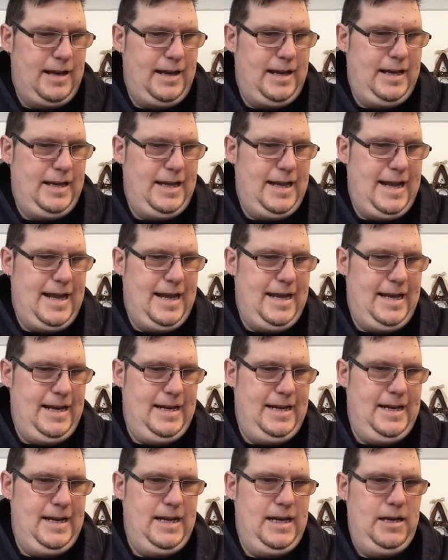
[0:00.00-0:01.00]
And
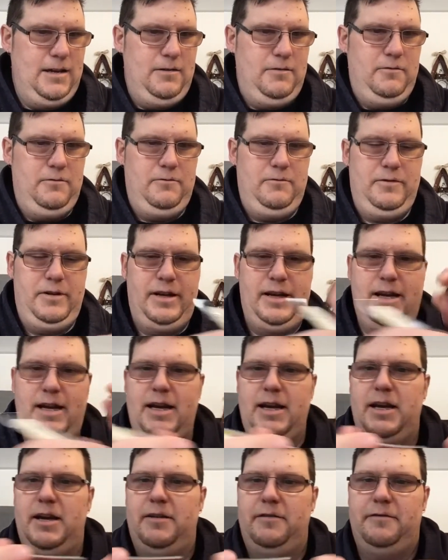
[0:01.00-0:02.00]
then we
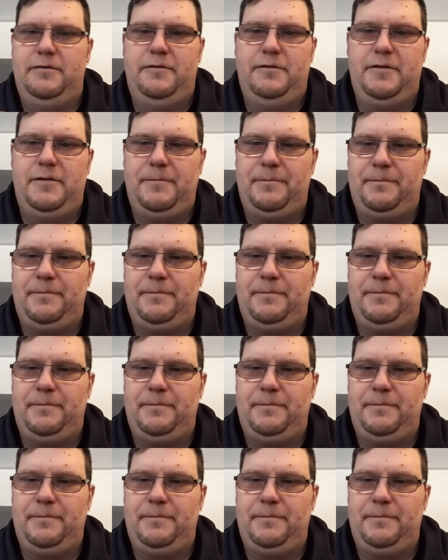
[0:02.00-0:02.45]
have